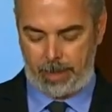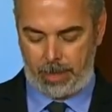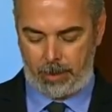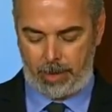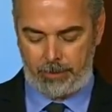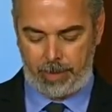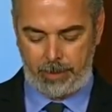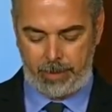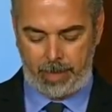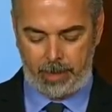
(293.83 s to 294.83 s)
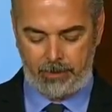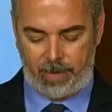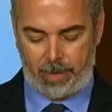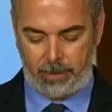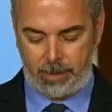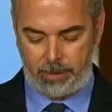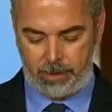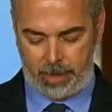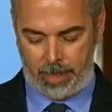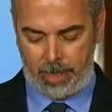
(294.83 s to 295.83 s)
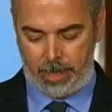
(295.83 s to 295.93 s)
there have been many advances.